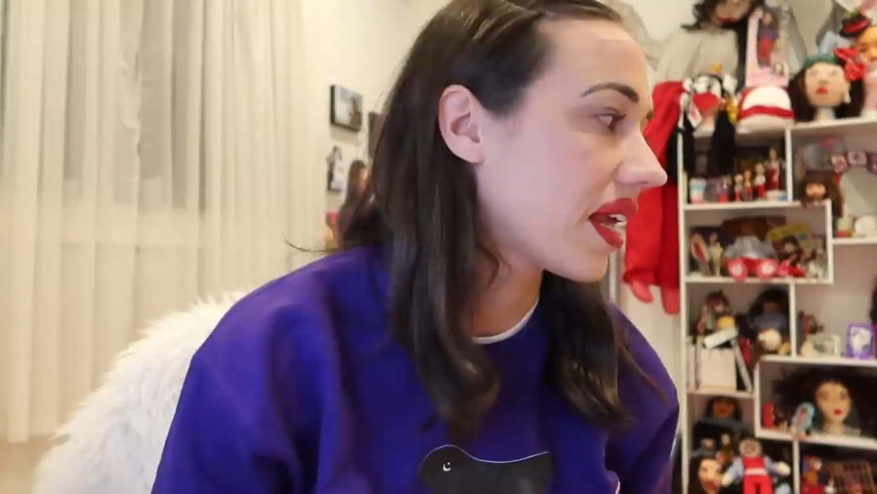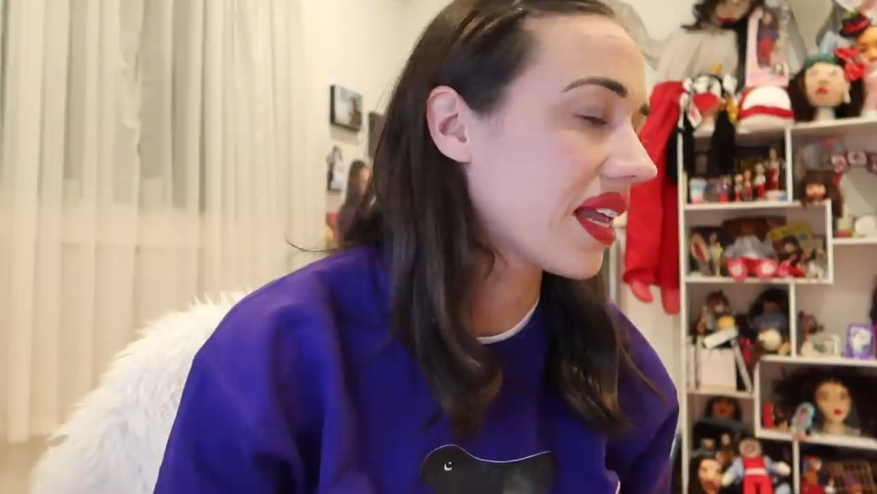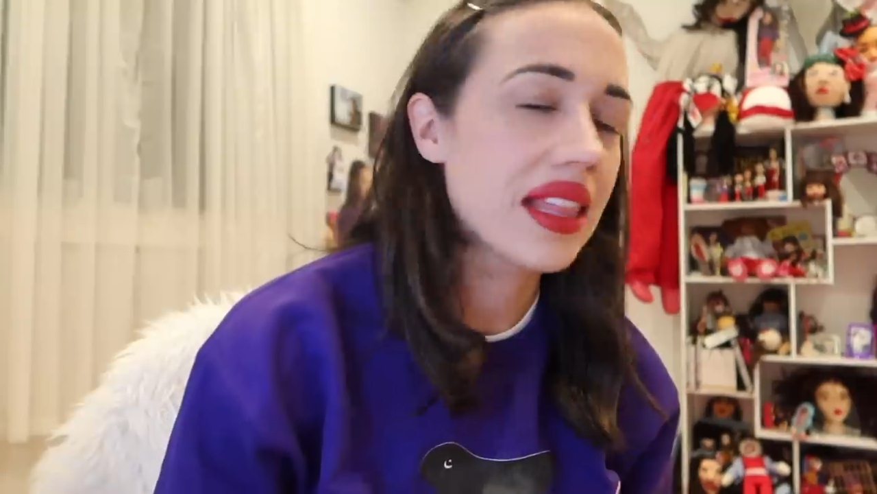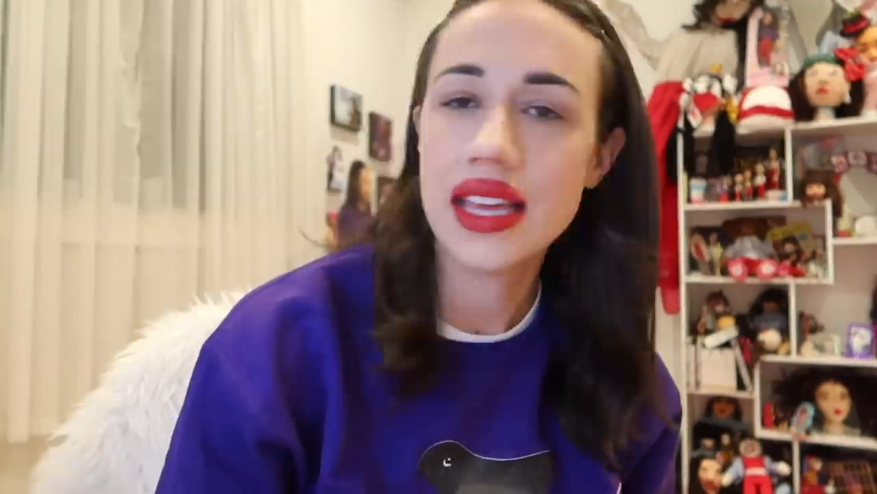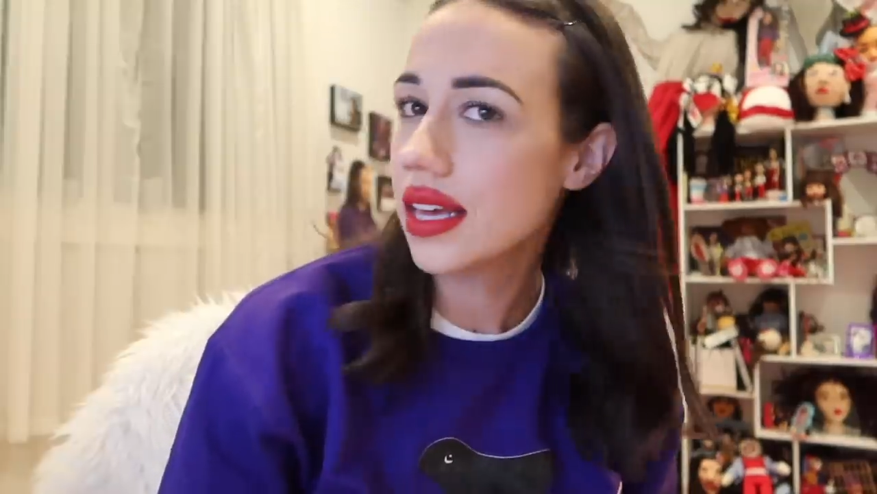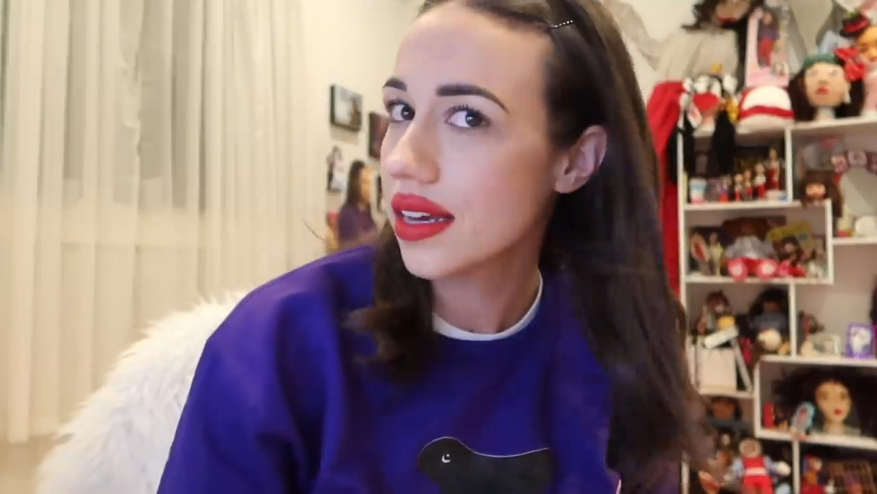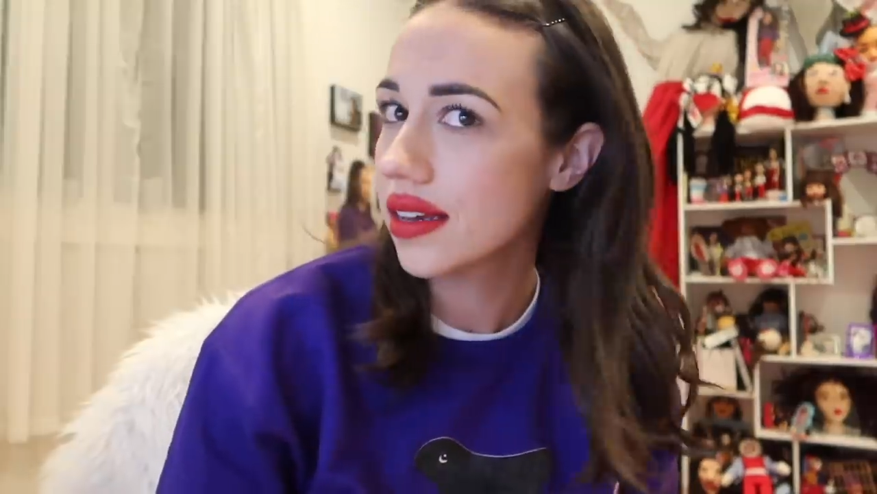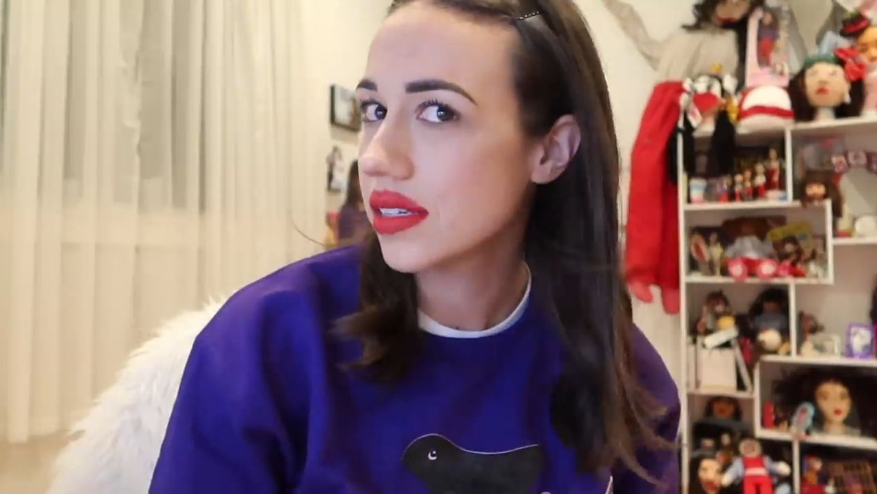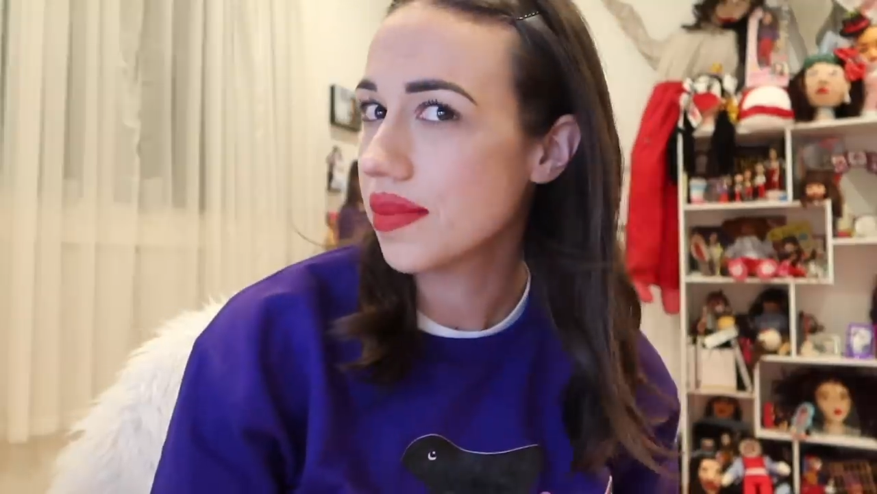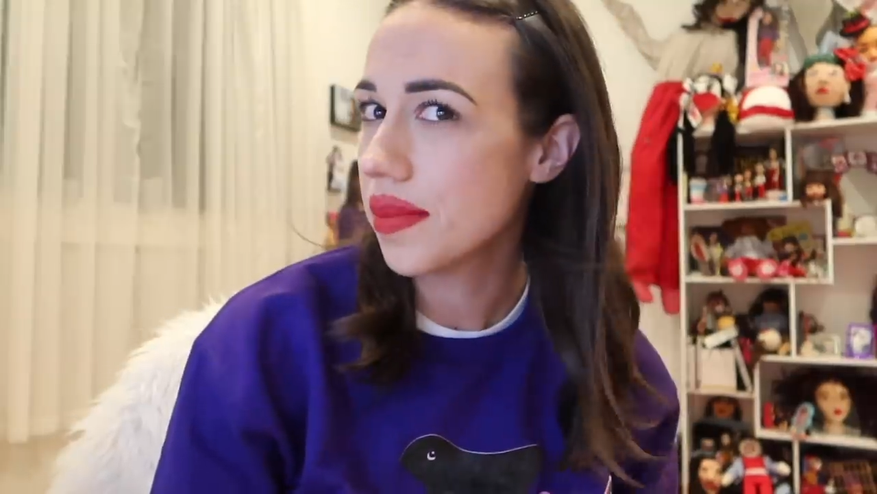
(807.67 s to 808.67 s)
And I think
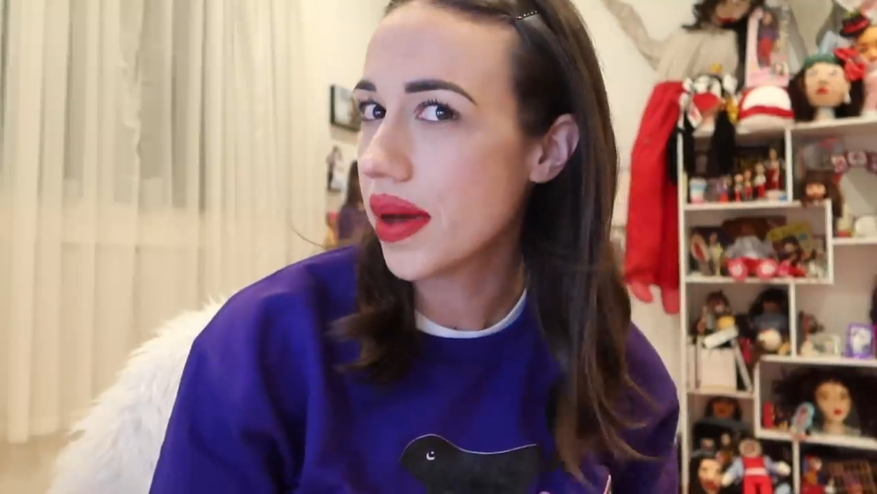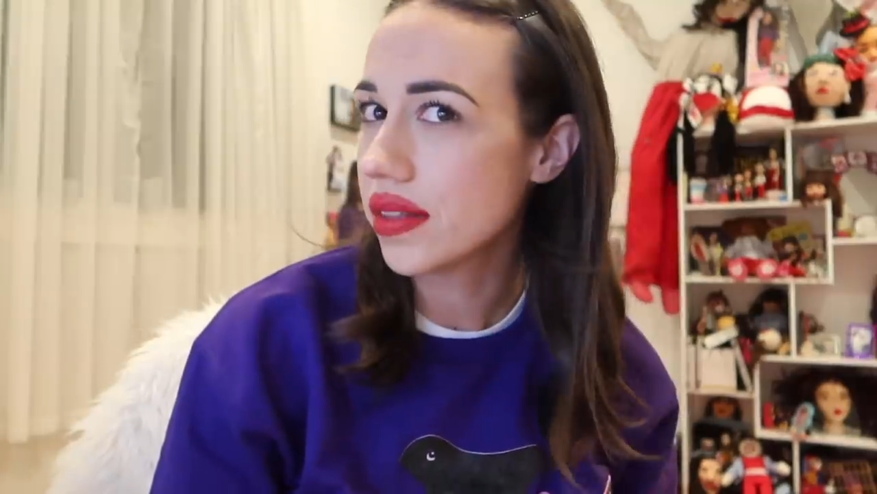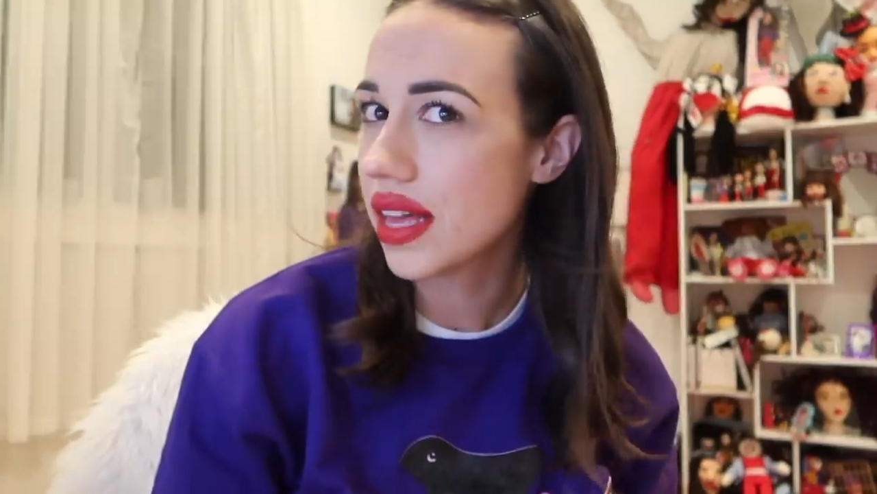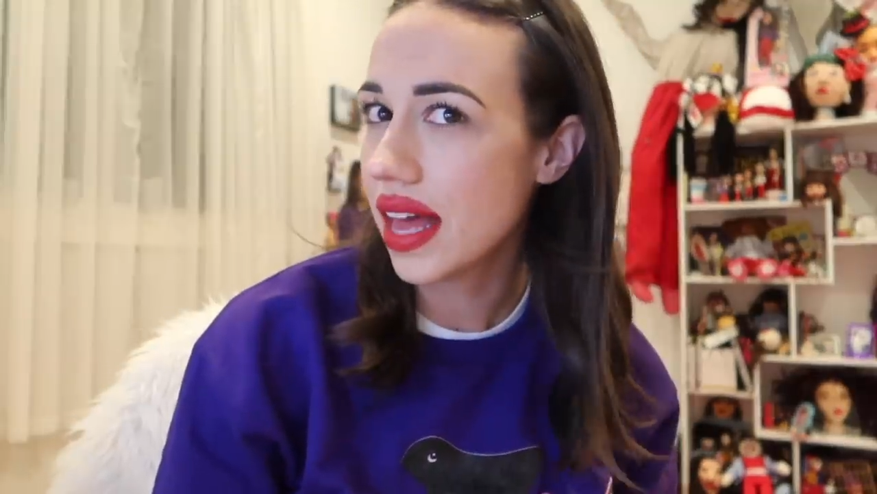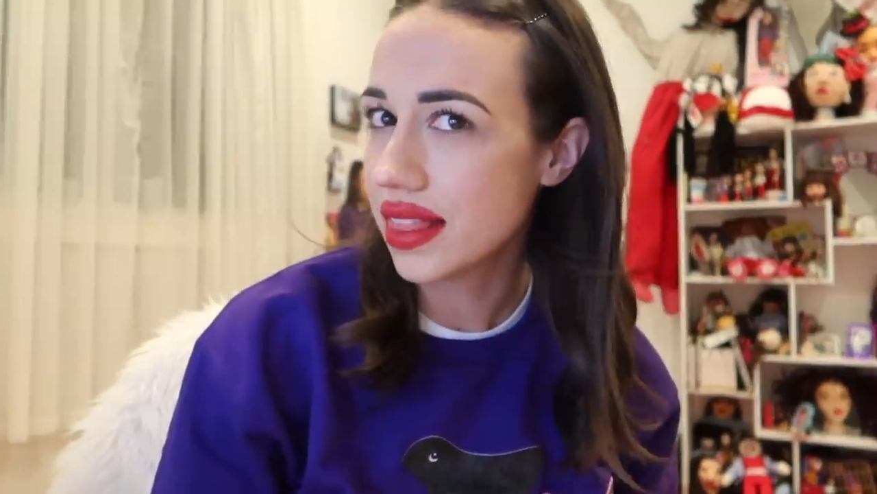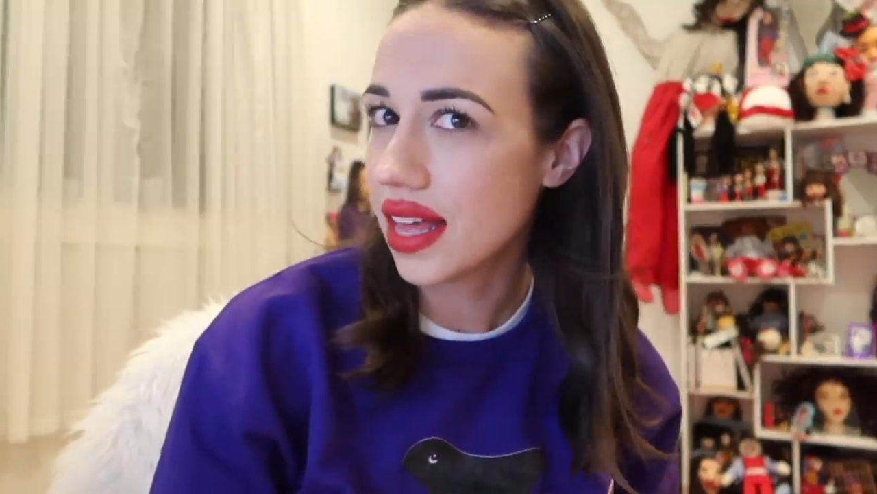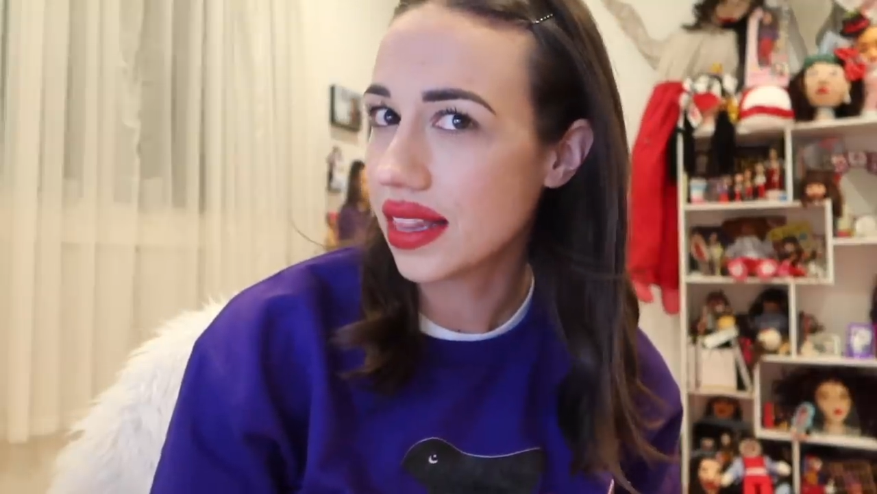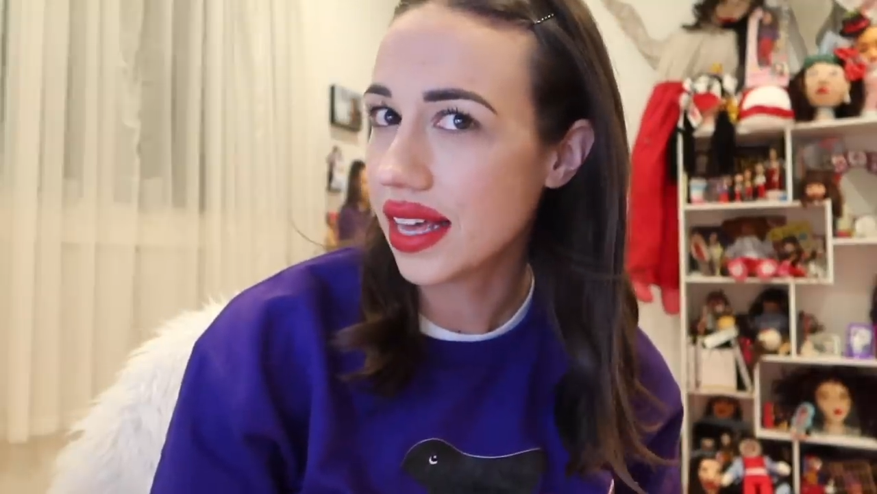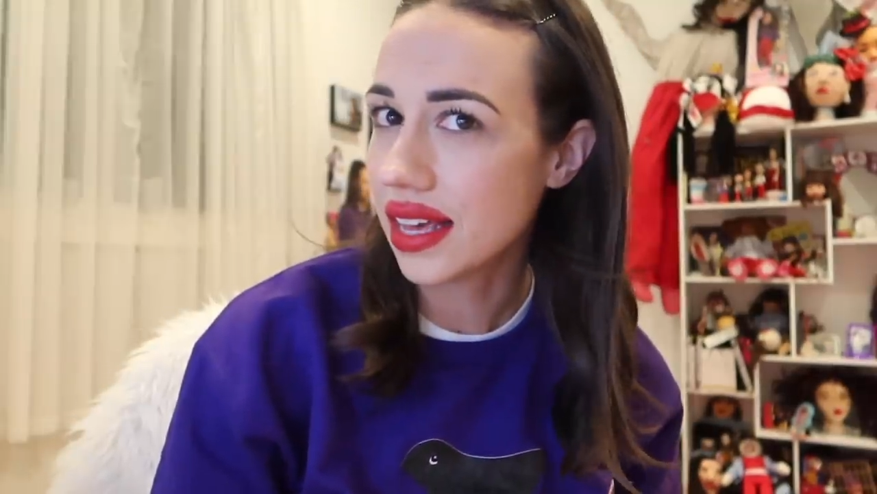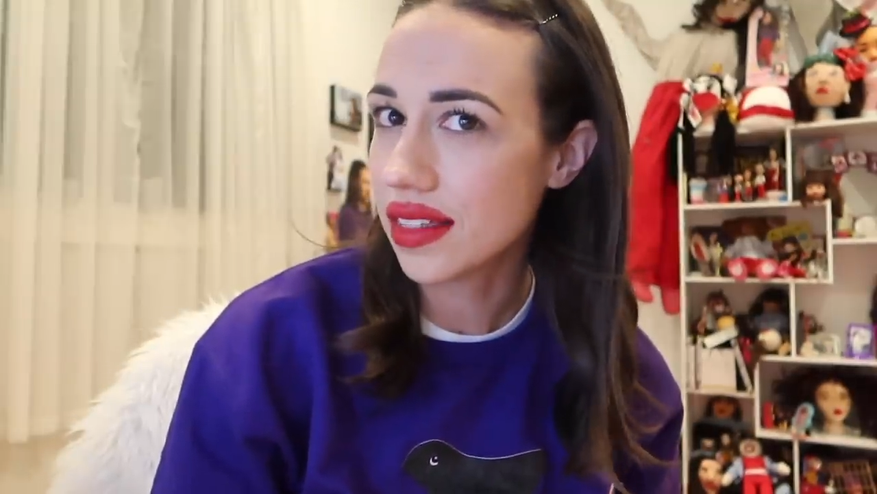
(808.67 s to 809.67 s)
I'm about at
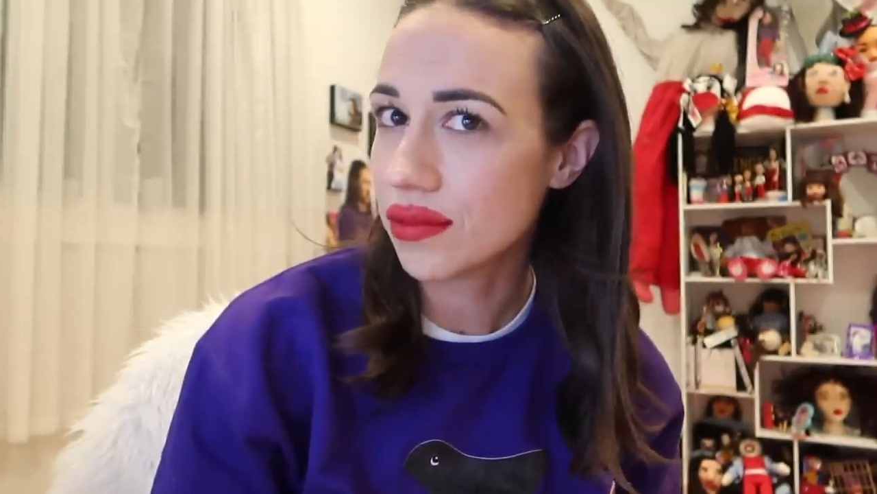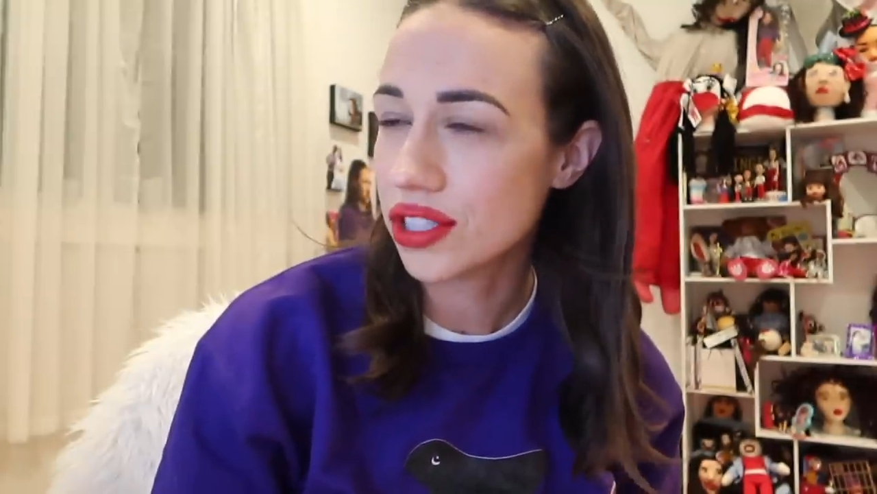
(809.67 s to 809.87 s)
that length,